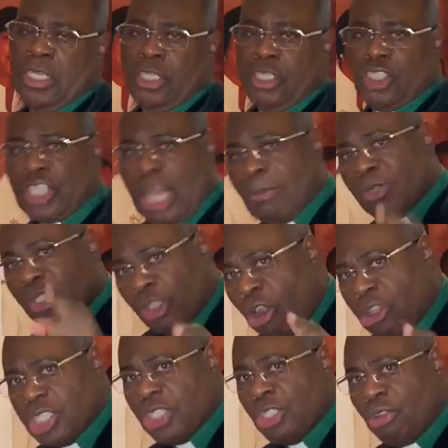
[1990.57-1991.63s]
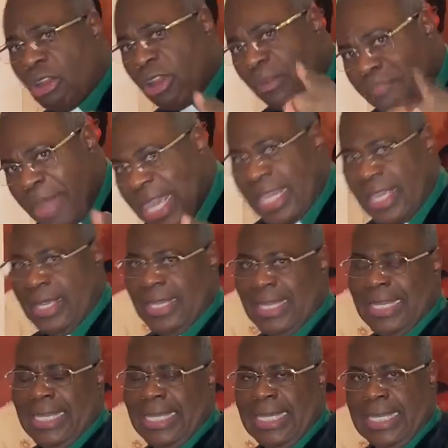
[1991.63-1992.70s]
some choices you're going to make
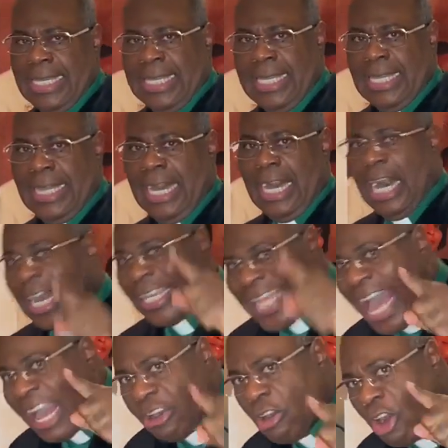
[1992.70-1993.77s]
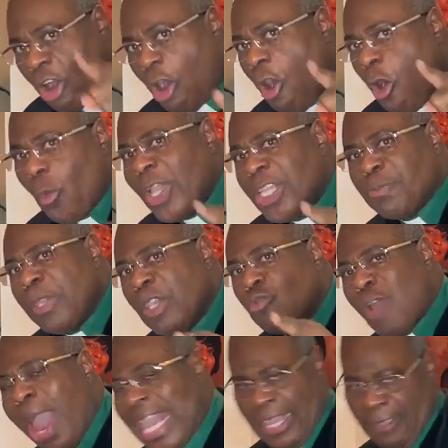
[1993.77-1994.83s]
are not going to always be
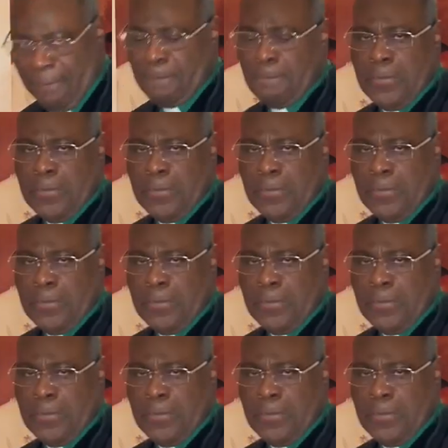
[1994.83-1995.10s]
right